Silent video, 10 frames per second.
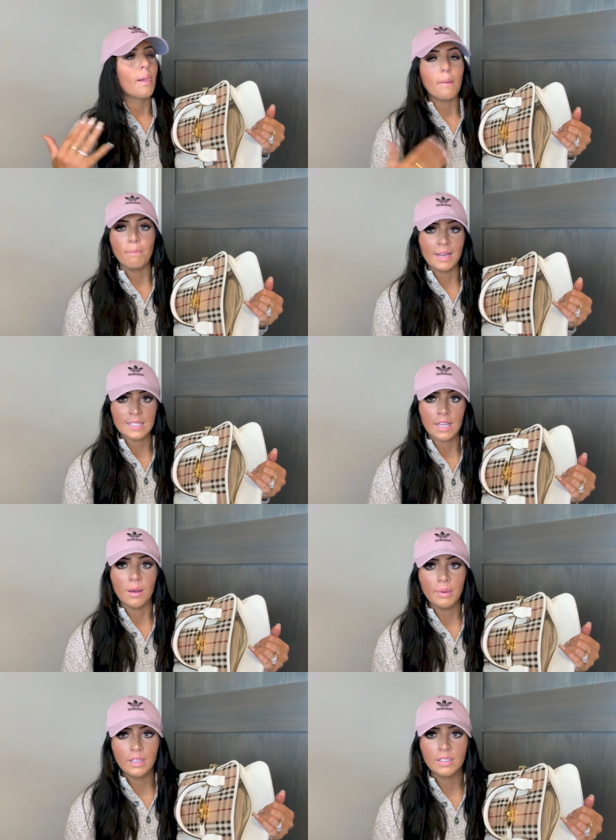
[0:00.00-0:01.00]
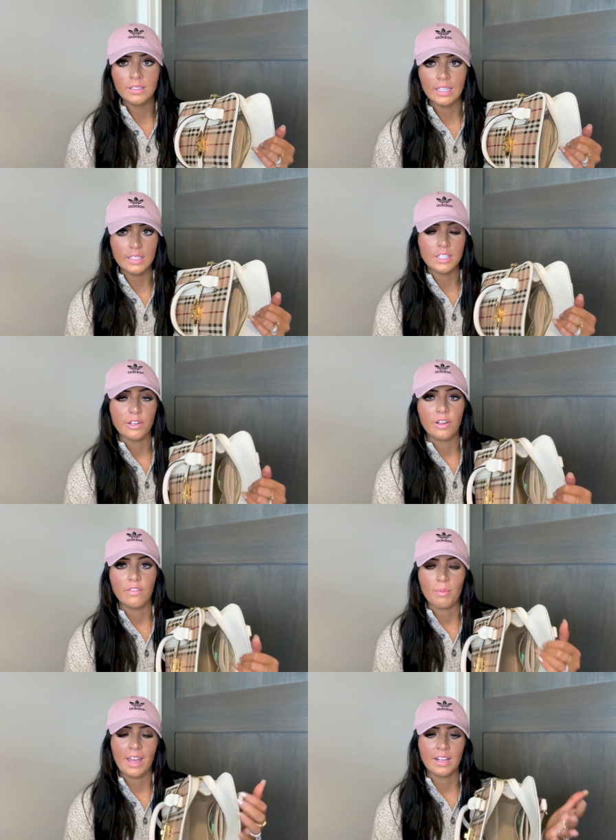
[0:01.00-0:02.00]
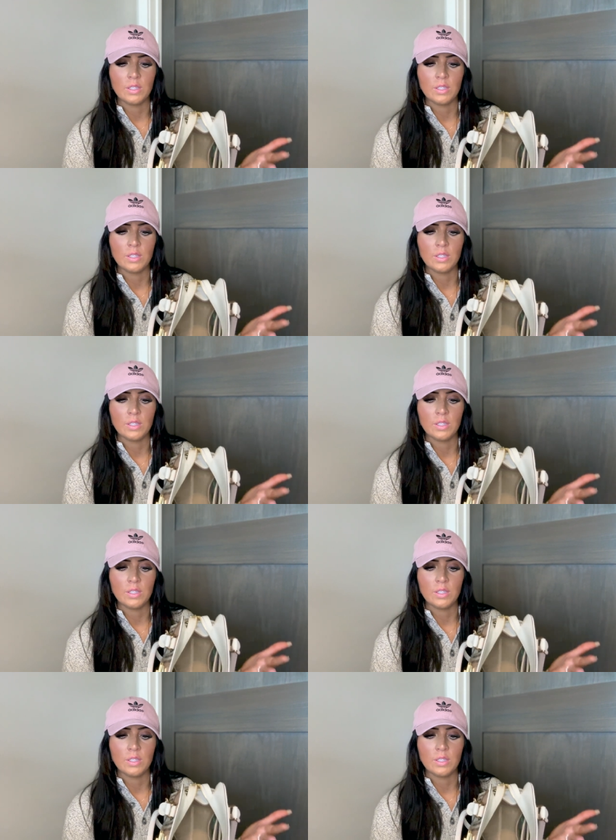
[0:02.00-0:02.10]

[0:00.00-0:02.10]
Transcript: mess up the interior of the bag.